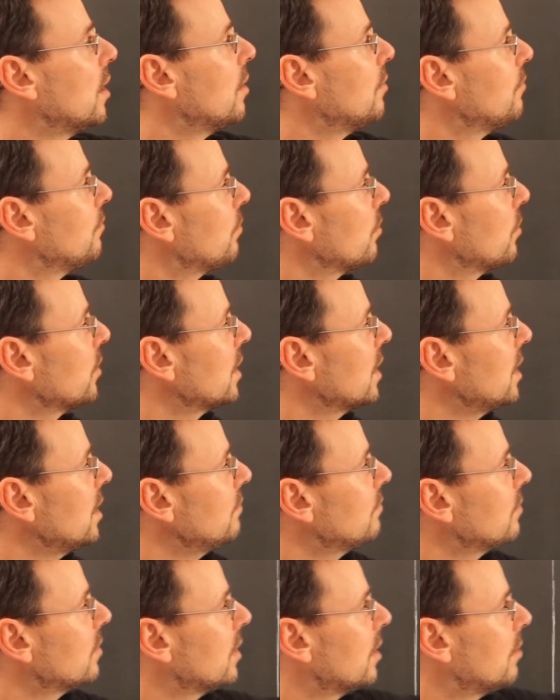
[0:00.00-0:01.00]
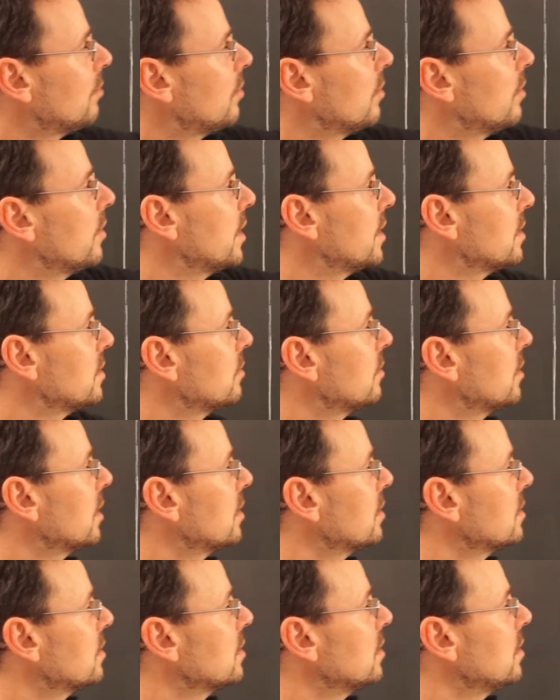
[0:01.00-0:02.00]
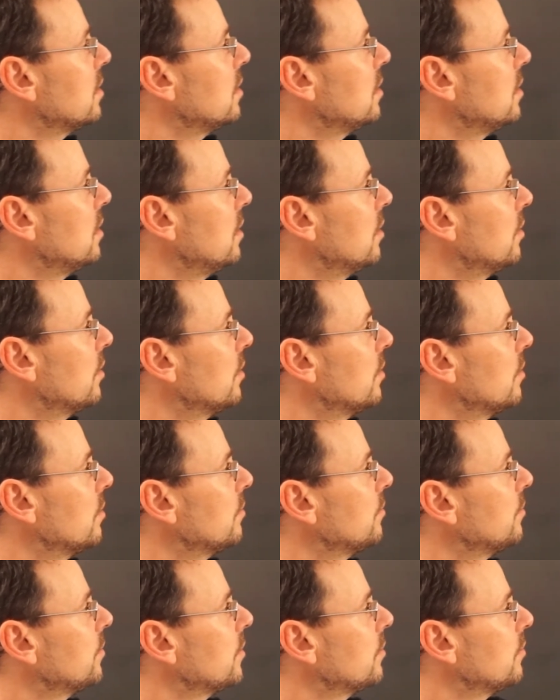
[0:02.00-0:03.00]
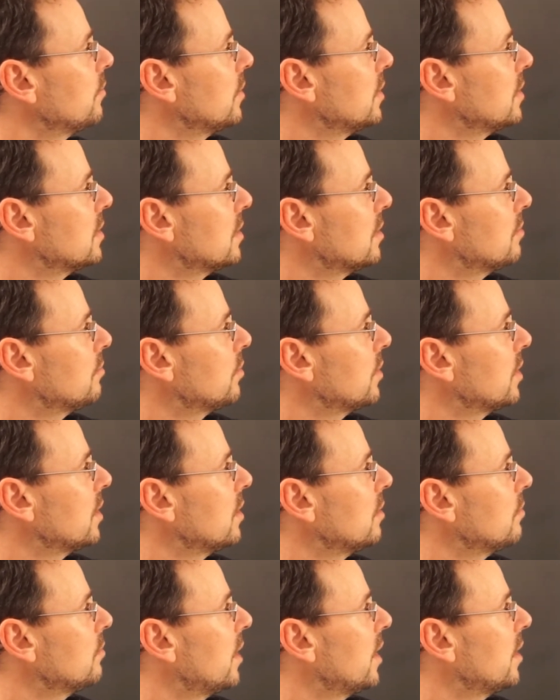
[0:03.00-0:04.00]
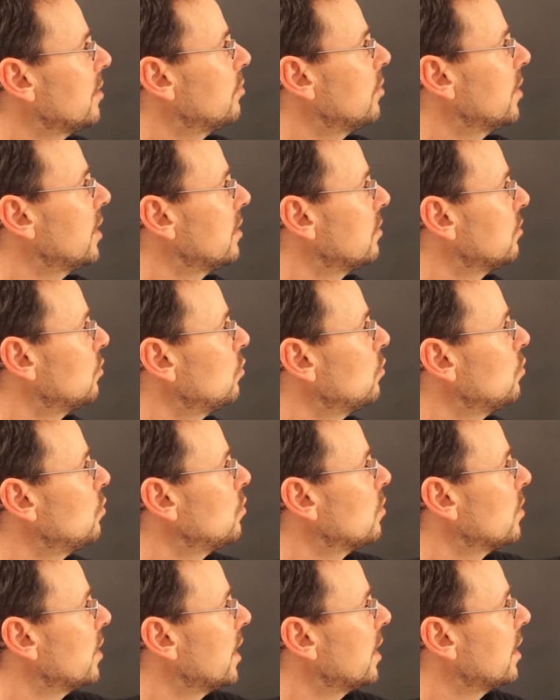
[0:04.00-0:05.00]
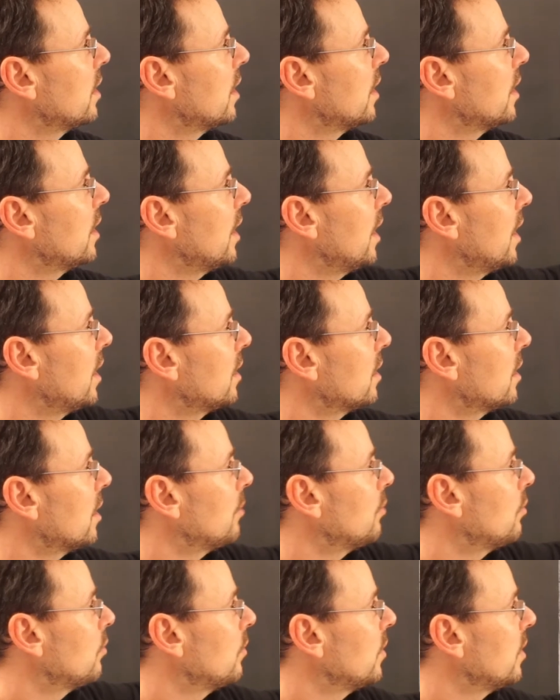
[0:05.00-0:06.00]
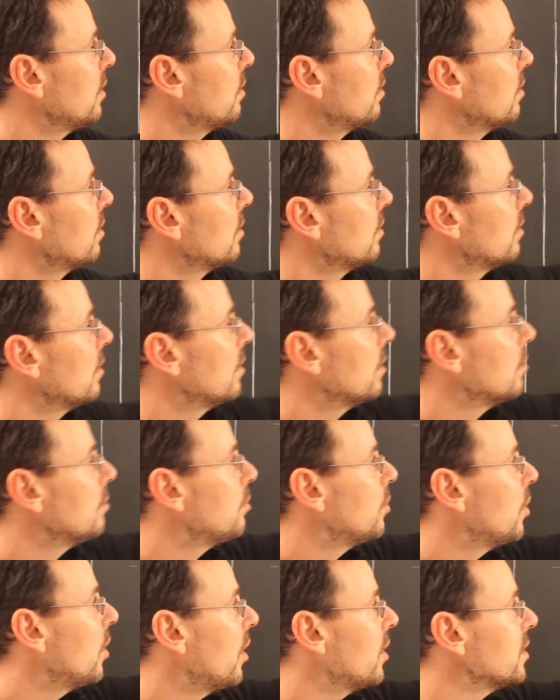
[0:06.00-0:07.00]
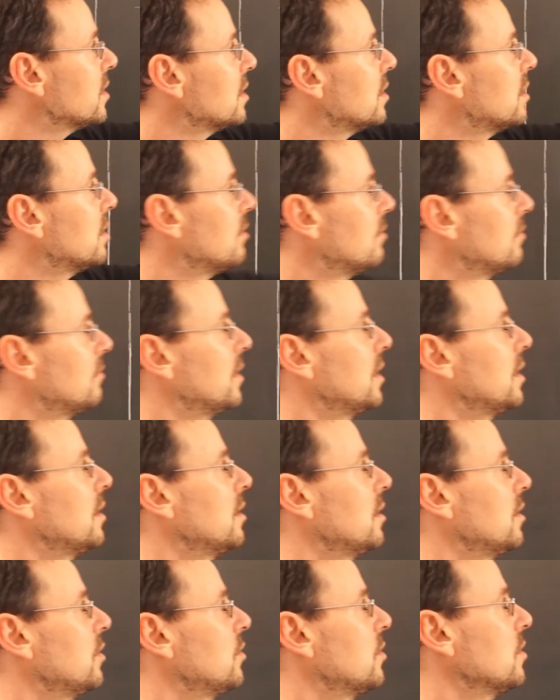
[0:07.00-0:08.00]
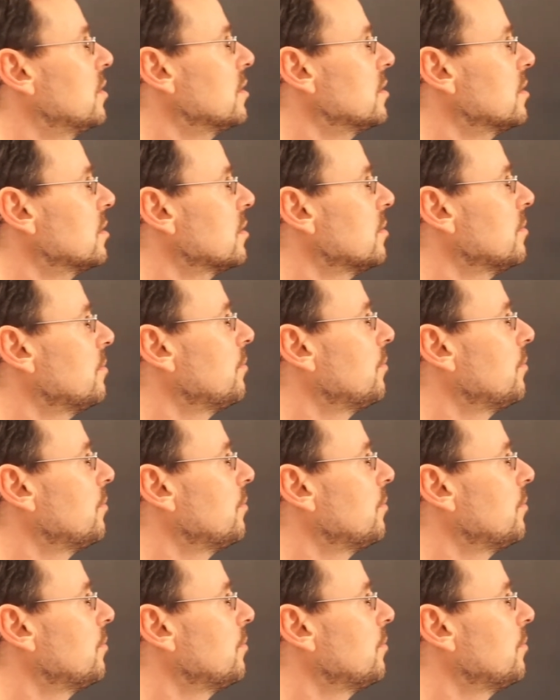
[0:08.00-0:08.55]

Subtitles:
For an even number, as you can see here, we simply divide by 2 and I end up with the positive integers.